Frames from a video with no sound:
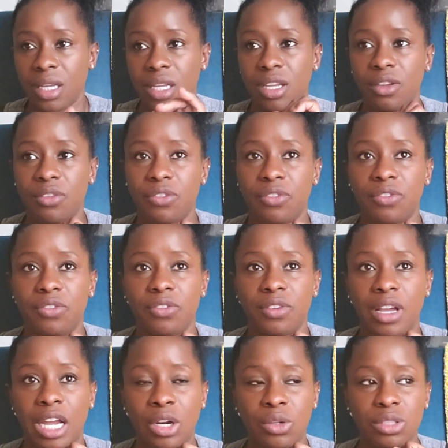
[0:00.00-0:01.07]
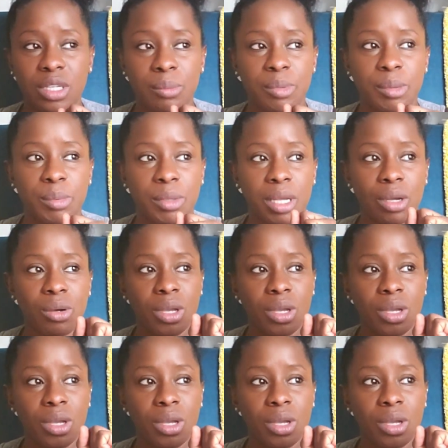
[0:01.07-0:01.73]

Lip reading: If I know some people are like,